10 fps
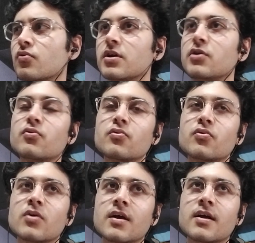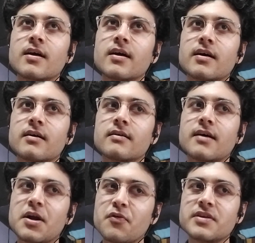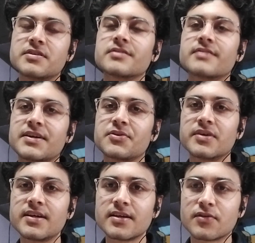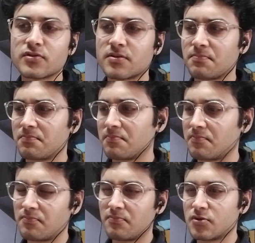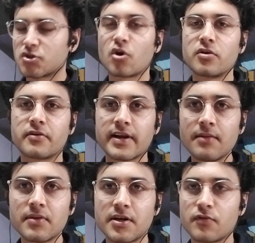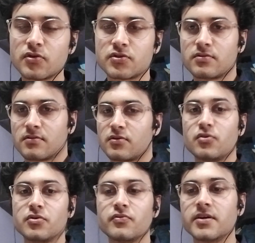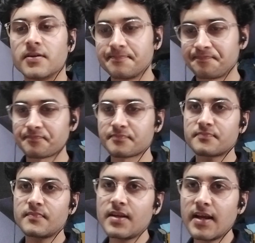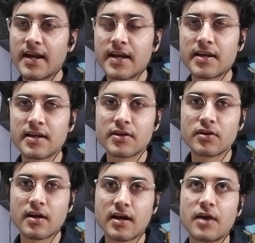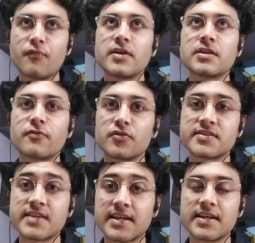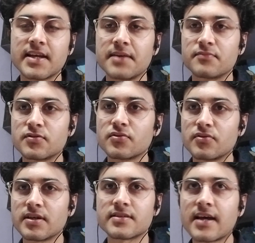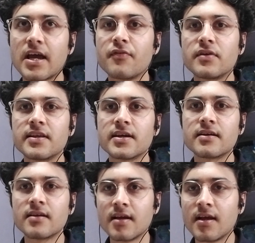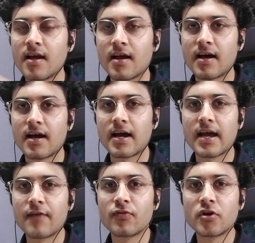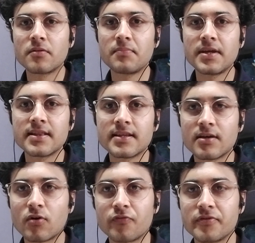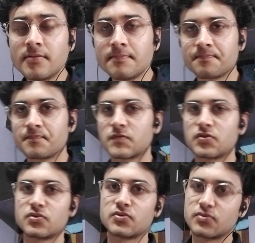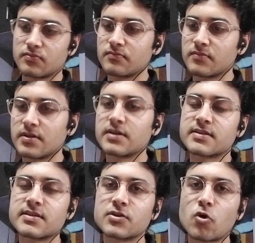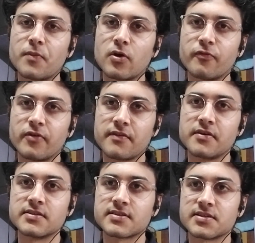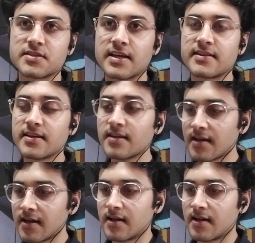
a new adventure ride today. It was a short trail, but it was a good one, and I went there for the second time. So yes, I have not been there often. So it's a topic of another discussion, I think.